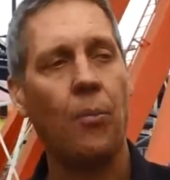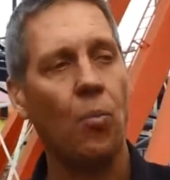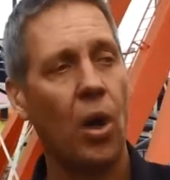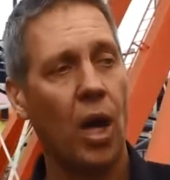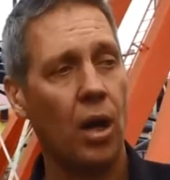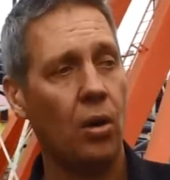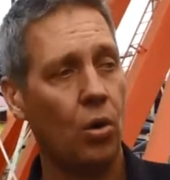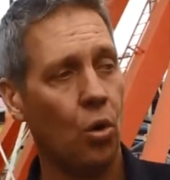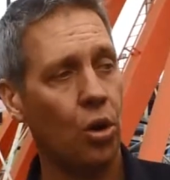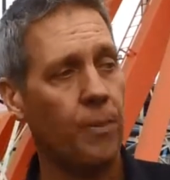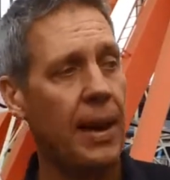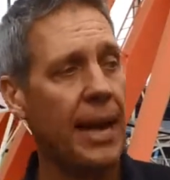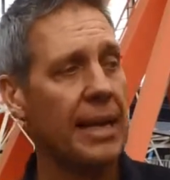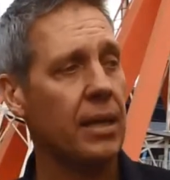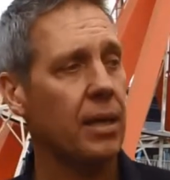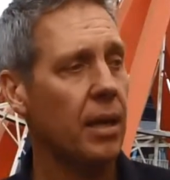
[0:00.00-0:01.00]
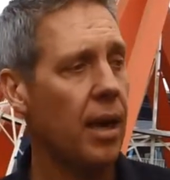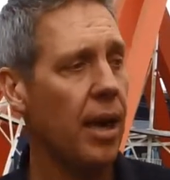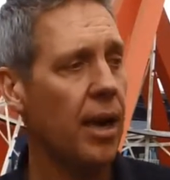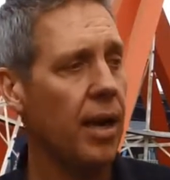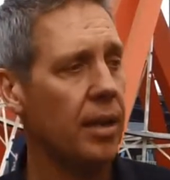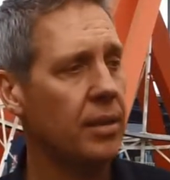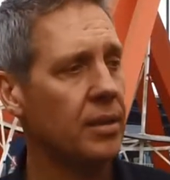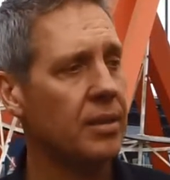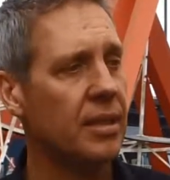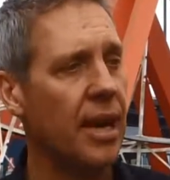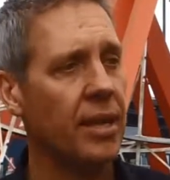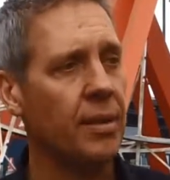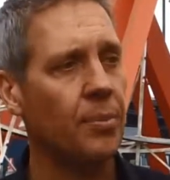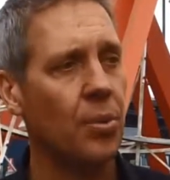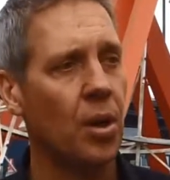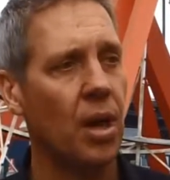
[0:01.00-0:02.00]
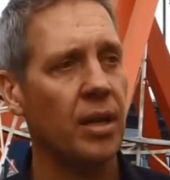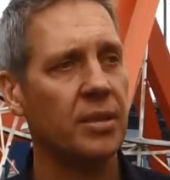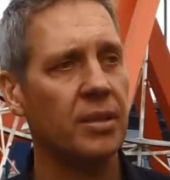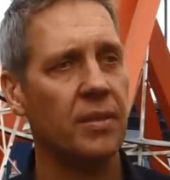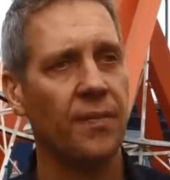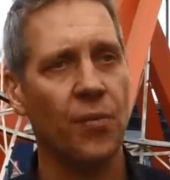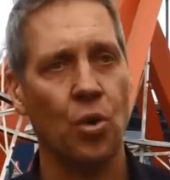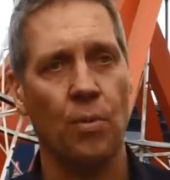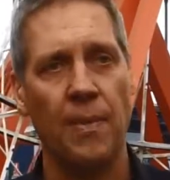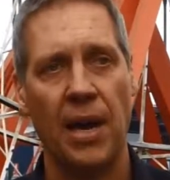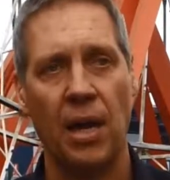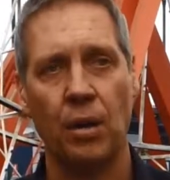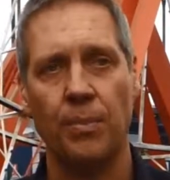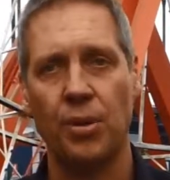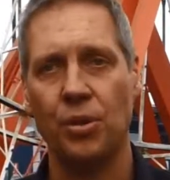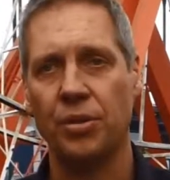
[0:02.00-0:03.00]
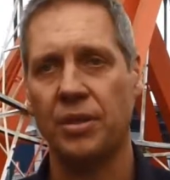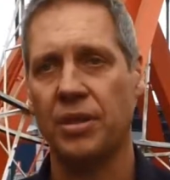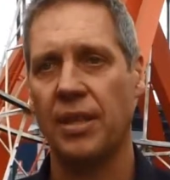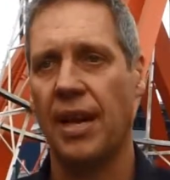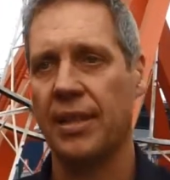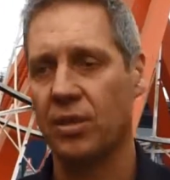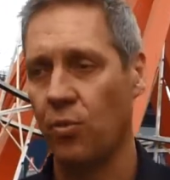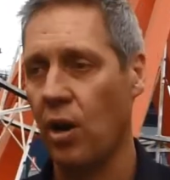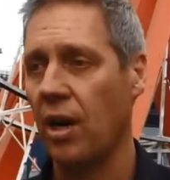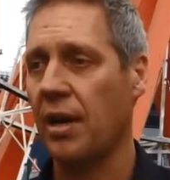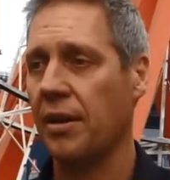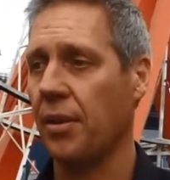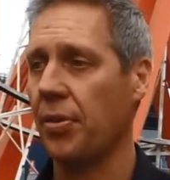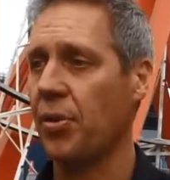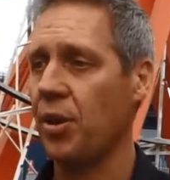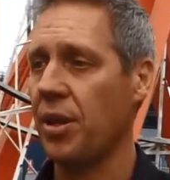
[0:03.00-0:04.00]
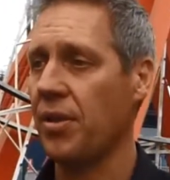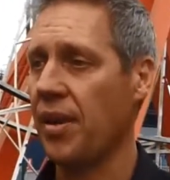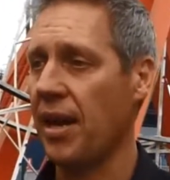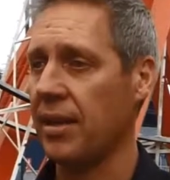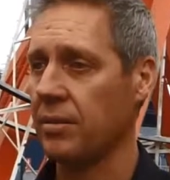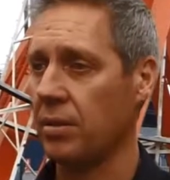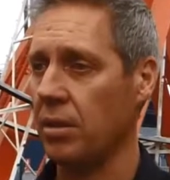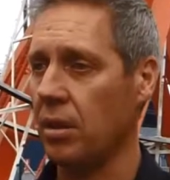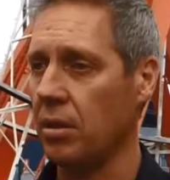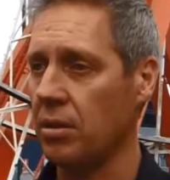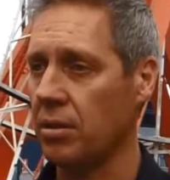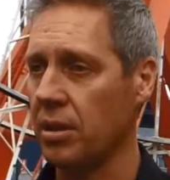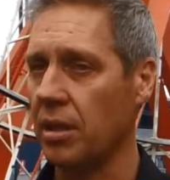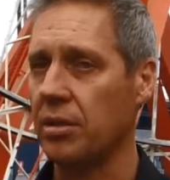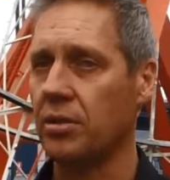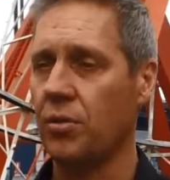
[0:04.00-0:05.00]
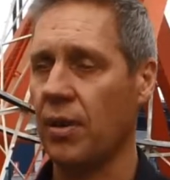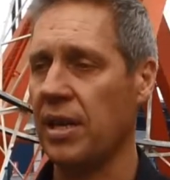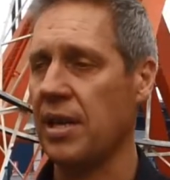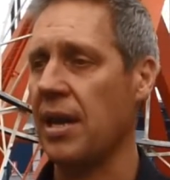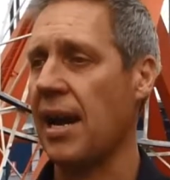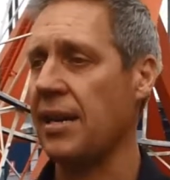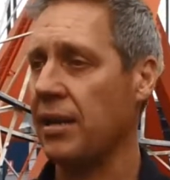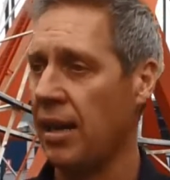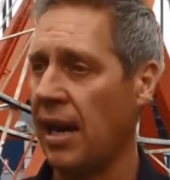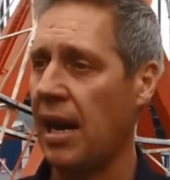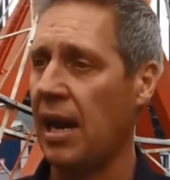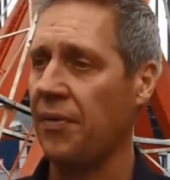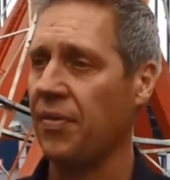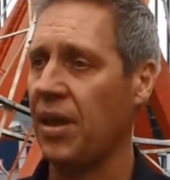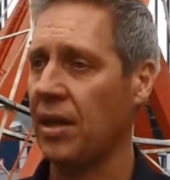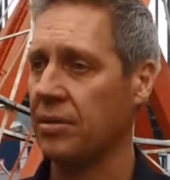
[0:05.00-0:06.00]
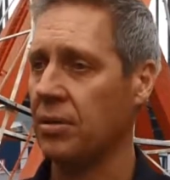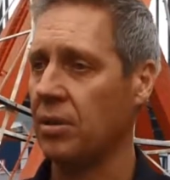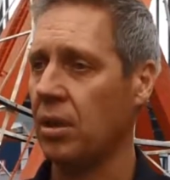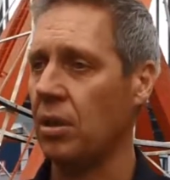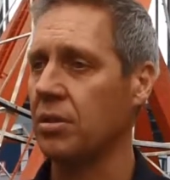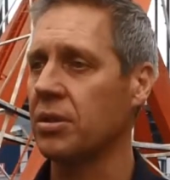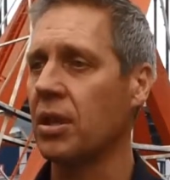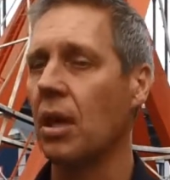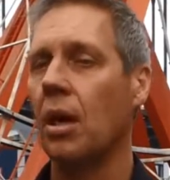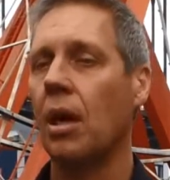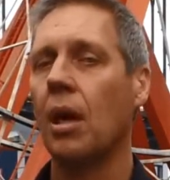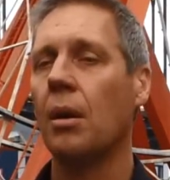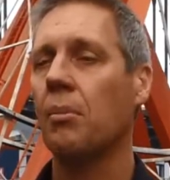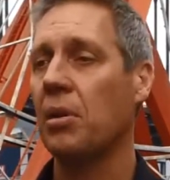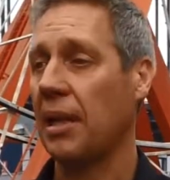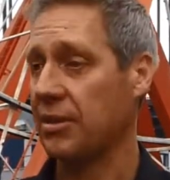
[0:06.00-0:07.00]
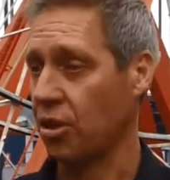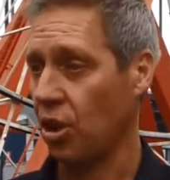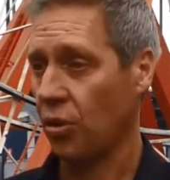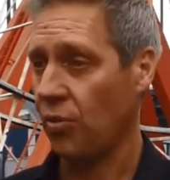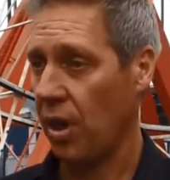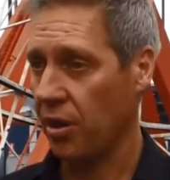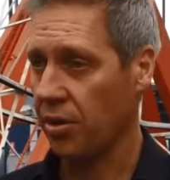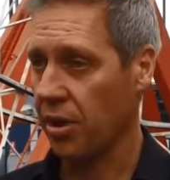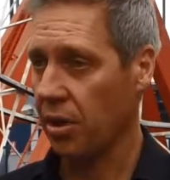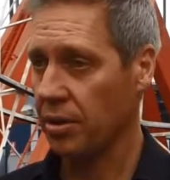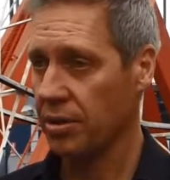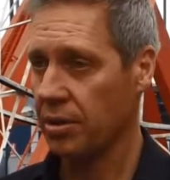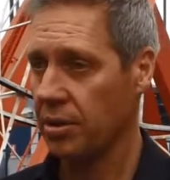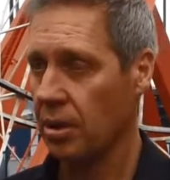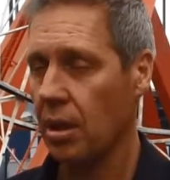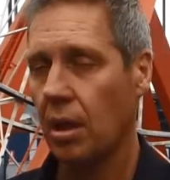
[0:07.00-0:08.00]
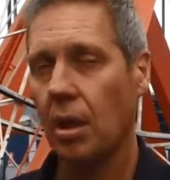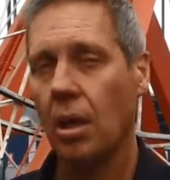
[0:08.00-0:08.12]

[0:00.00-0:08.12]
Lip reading: Well, automatic, the starting price for a Malibu starts well under $30,000 at $28,500 plus on-road costs.